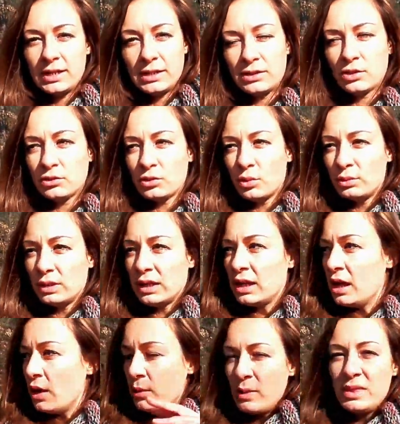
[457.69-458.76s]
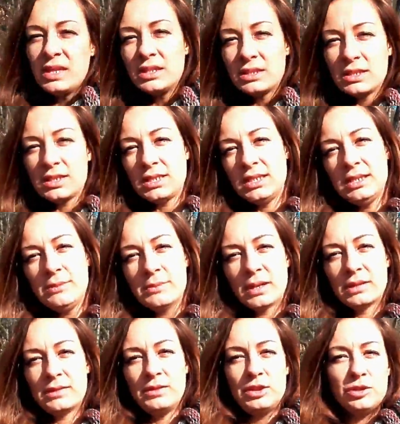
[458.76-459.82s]
it not only within the team
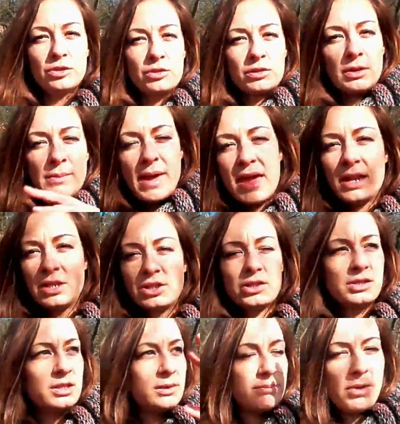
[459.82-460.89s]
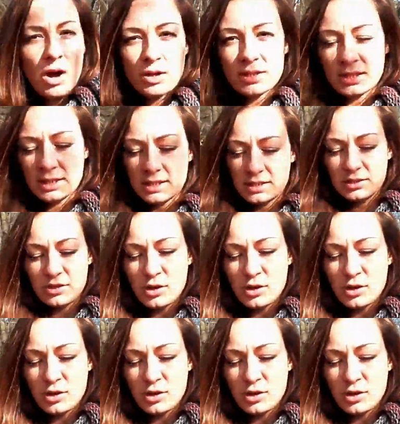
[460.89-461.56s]
but with your managers and bosses.